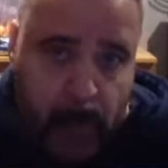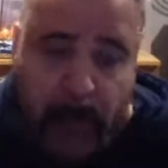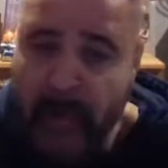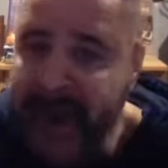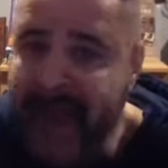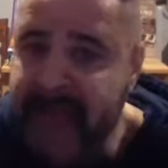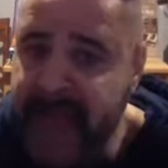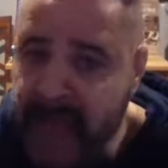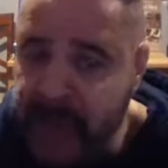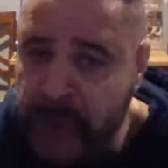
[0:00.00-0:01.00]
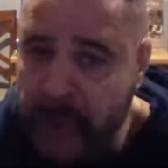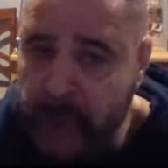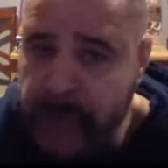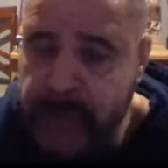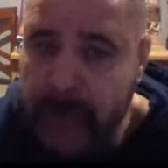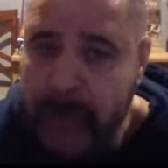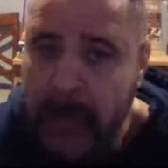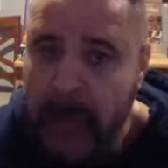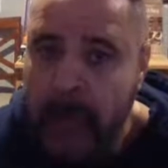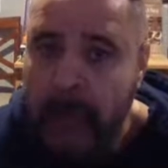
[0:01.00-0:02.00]
we were having issues
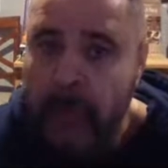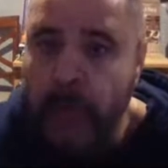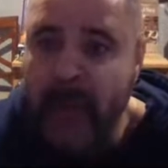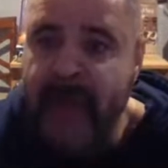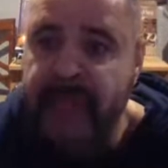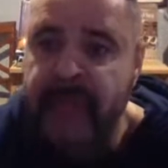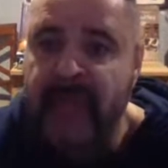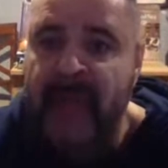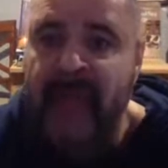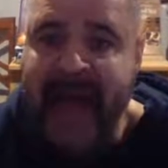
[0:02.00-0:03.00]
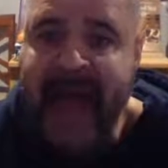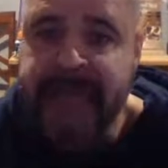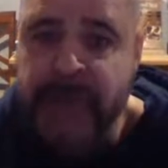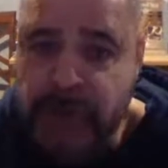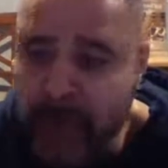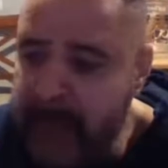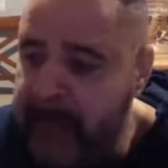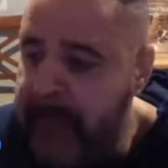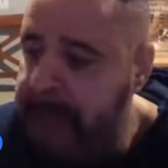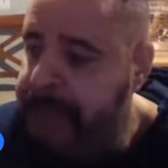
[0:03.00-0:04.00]
with the live
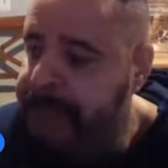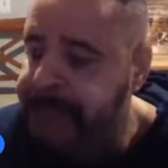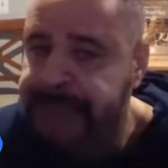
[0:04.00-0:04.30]
streaming